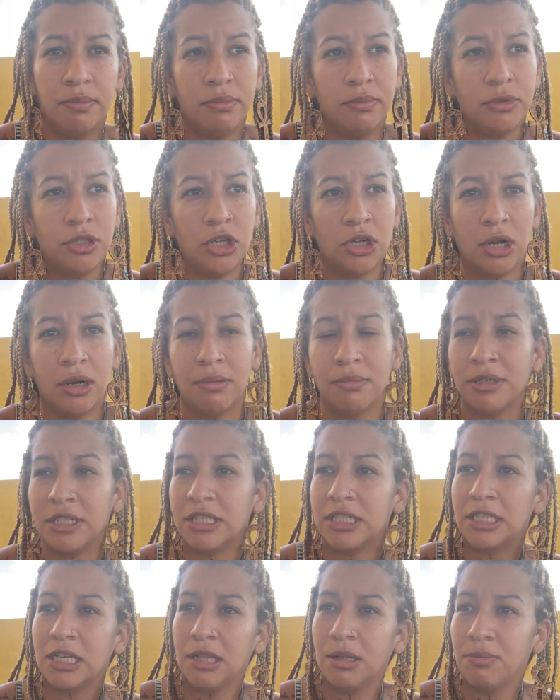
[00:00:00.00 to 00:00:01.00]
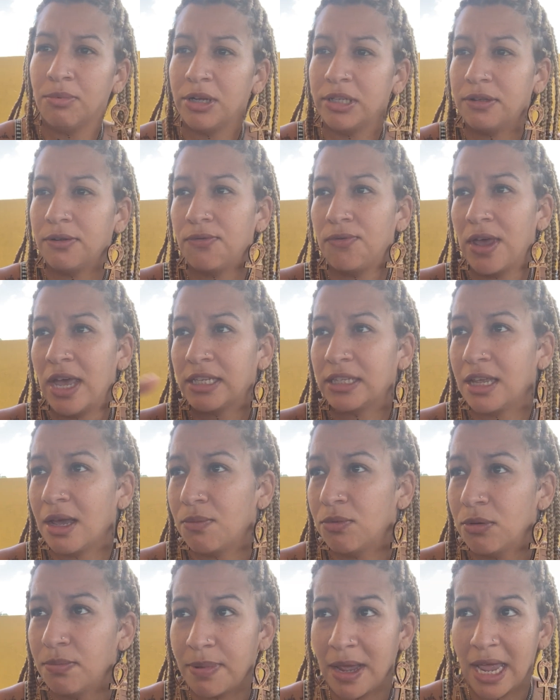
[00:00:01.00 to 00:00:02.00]
You know what I mean? Celebrate the fact that
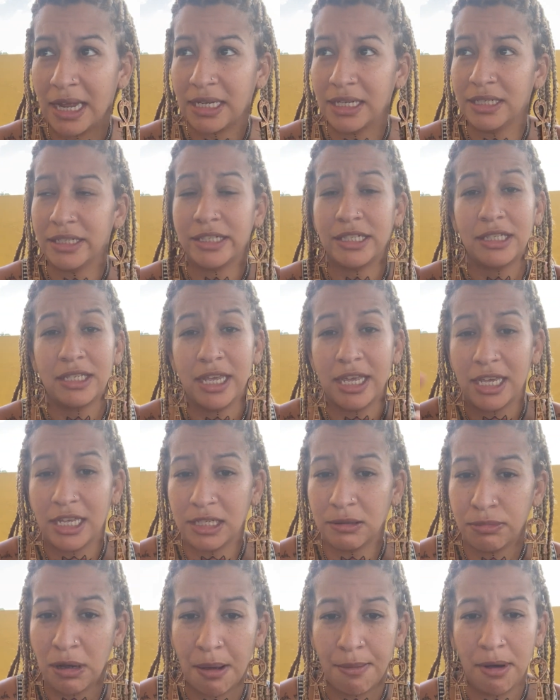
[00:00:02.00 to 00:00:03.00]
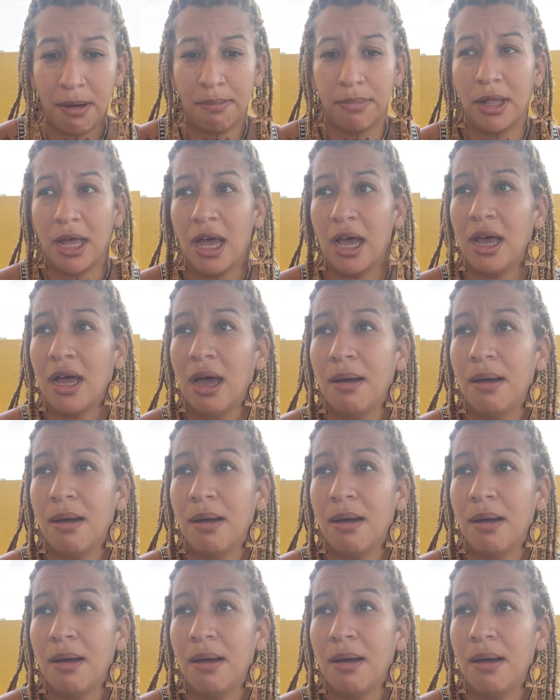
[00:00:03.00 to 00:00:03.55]
we're back in the States, blah, blah, blah.